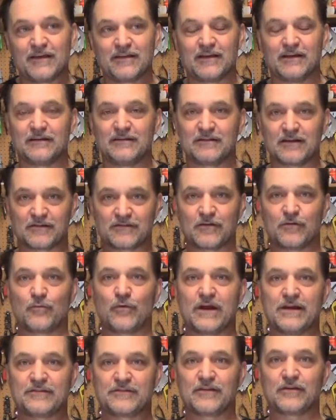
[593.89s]
It doesn't
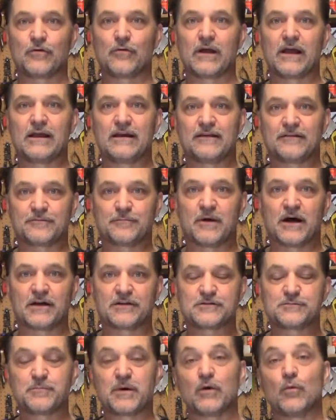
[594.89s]
raise the grain as
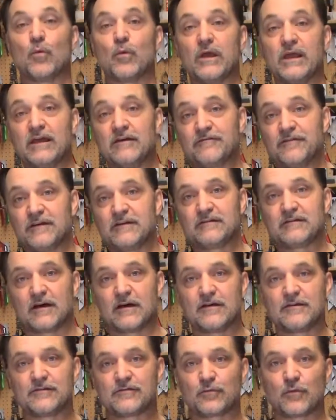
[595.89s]
much. But if it
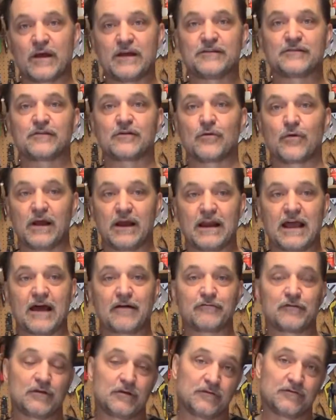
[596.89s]
does raise the grain
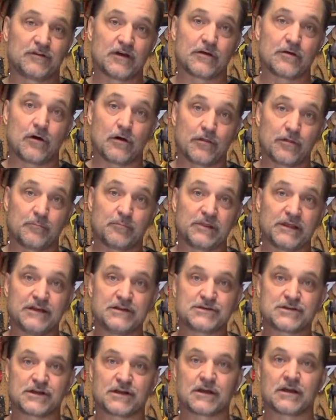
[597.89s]
after you've done all the
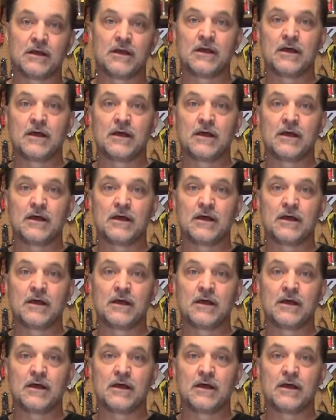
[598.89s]
bleaching,